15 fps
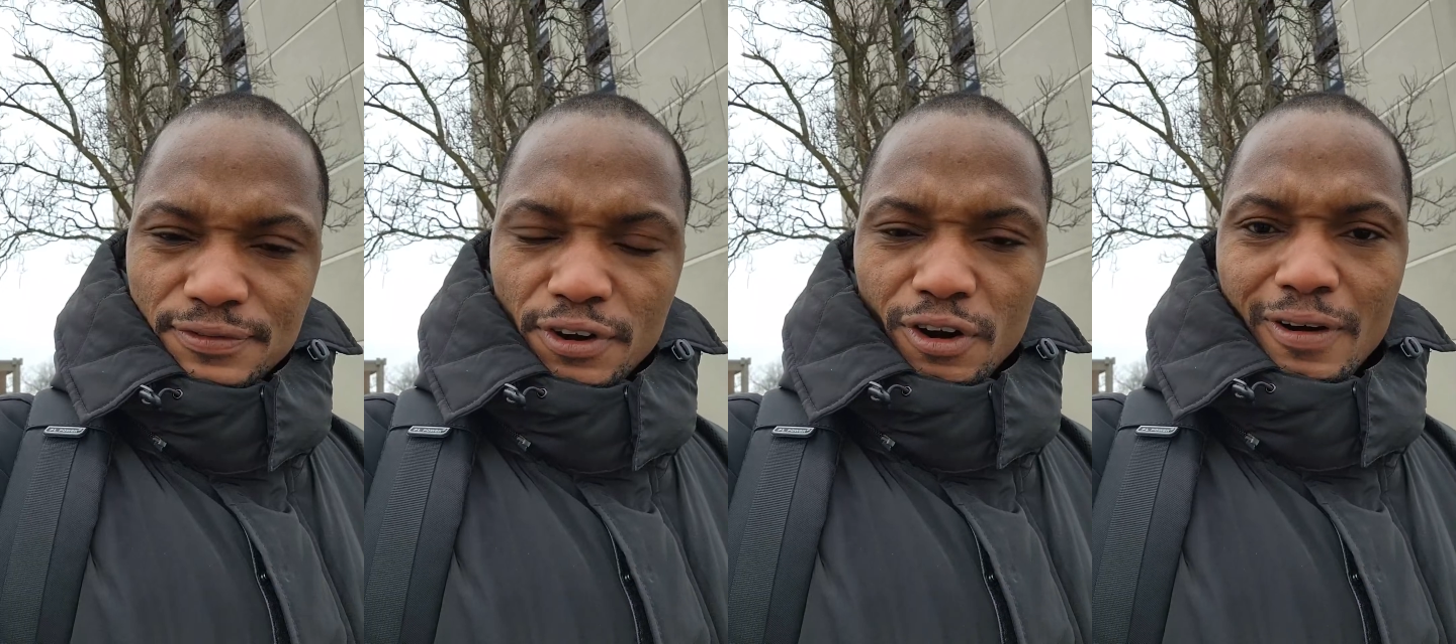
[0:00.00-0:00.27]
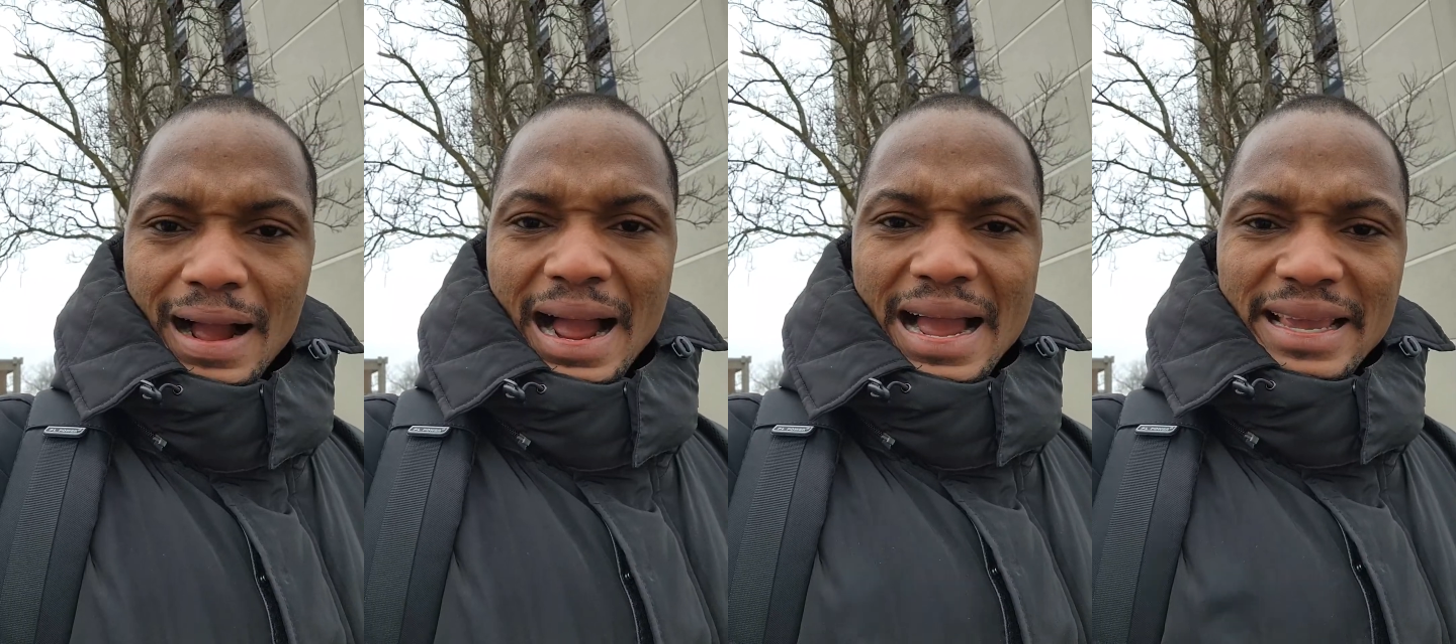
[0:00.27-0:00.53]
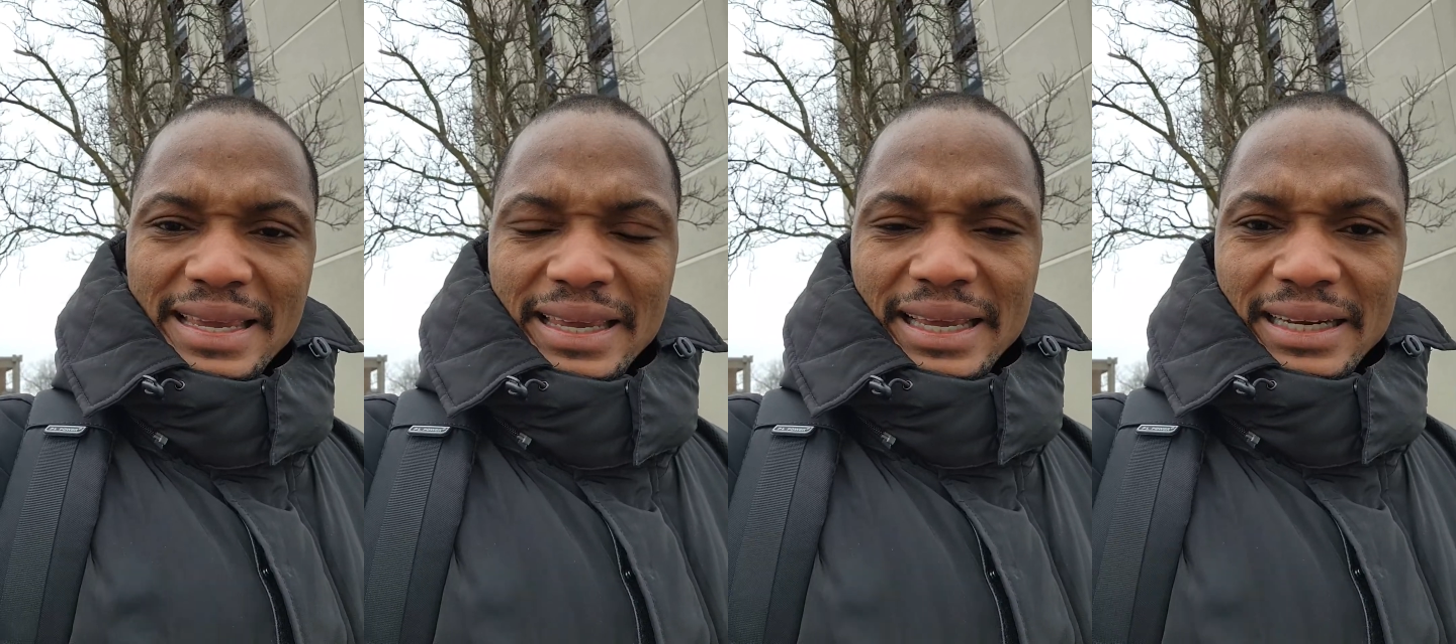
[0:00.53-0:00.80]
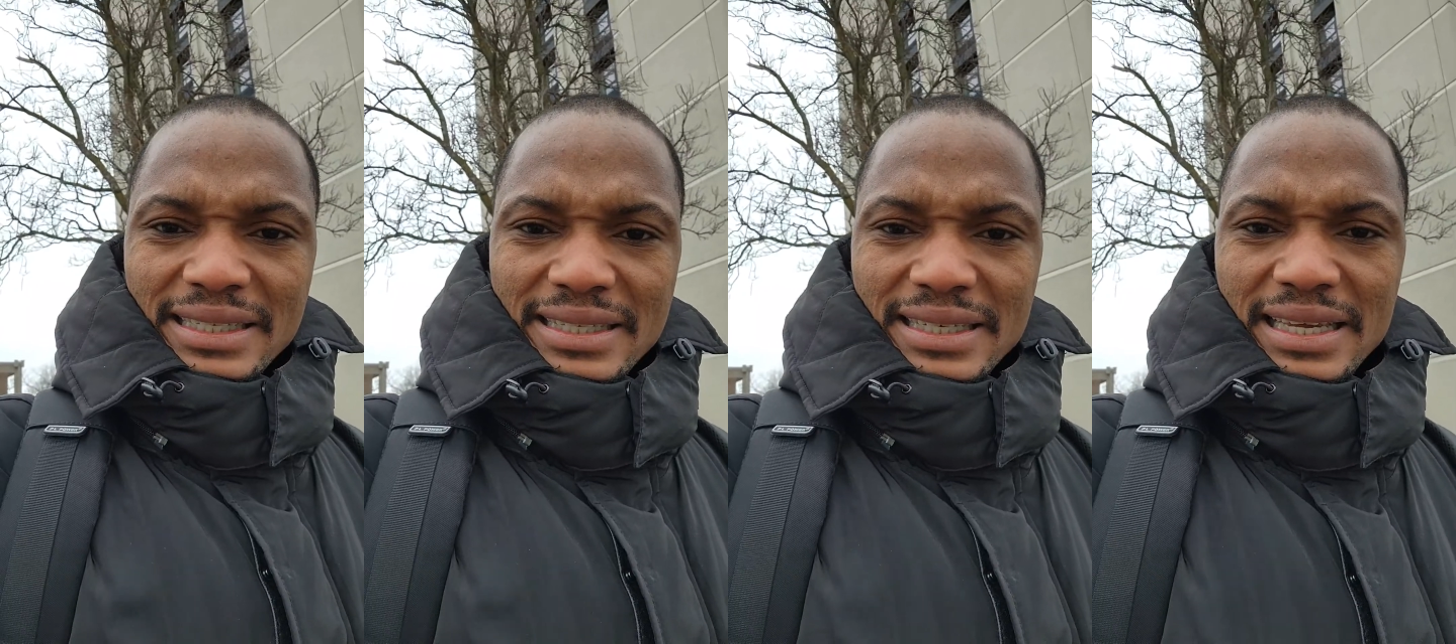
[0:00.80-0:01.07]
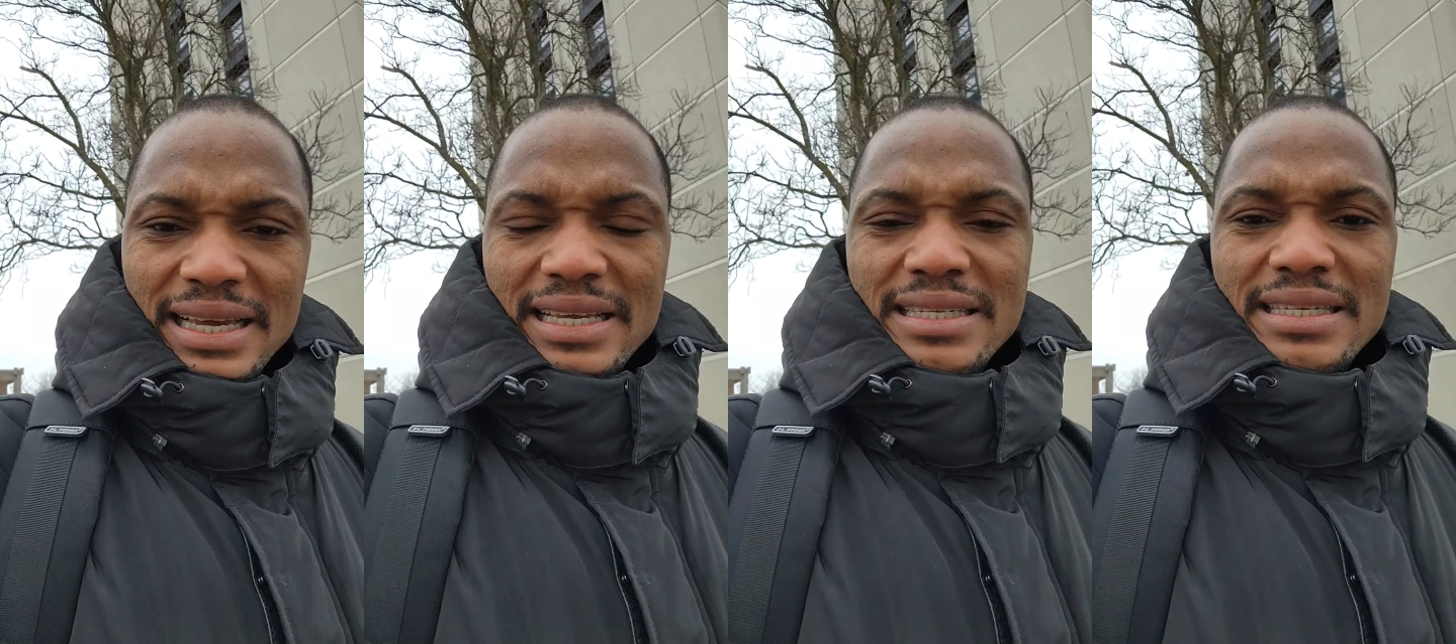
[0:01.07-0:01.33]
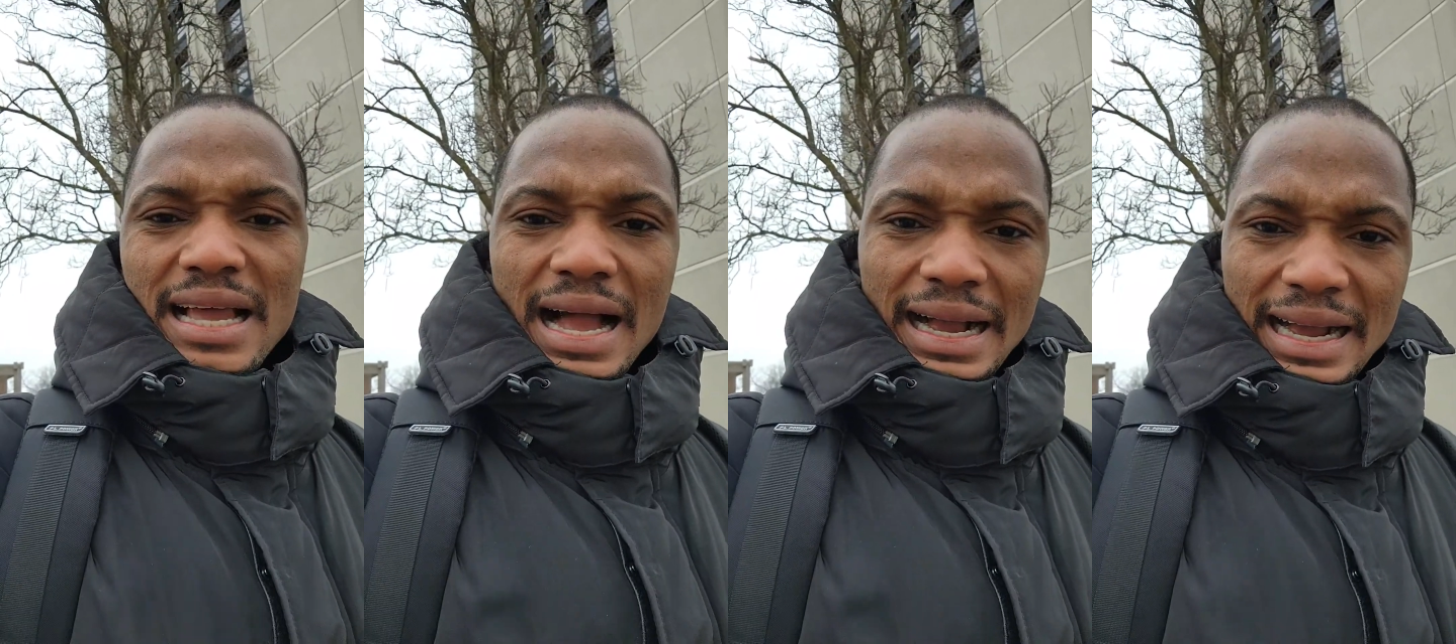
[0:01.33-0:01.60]
for
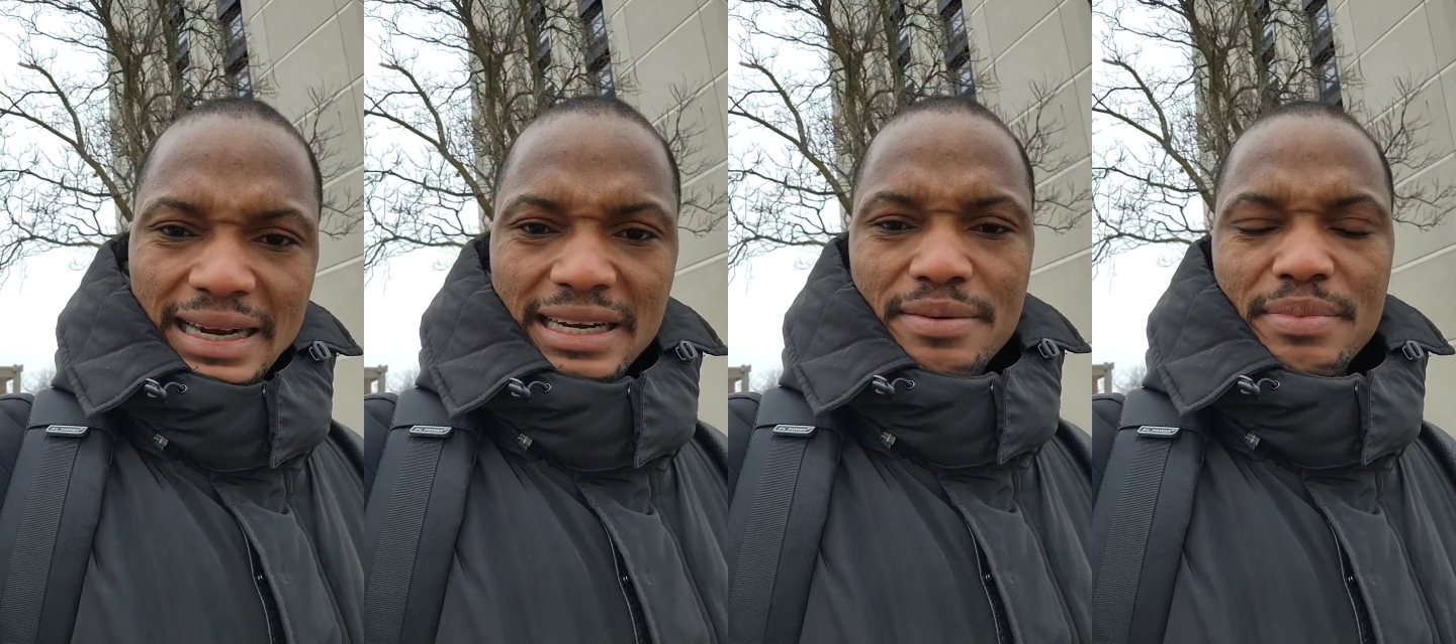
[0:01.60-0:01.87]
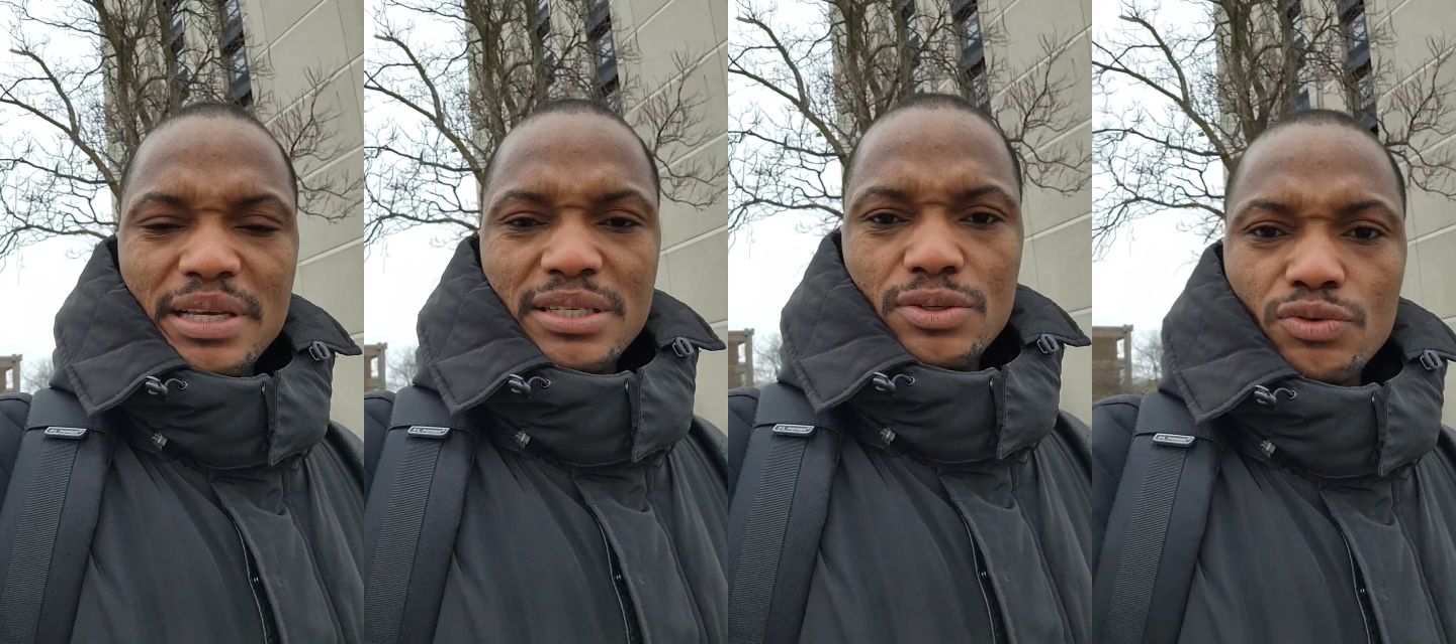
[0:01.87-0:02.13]
IELTS Academics,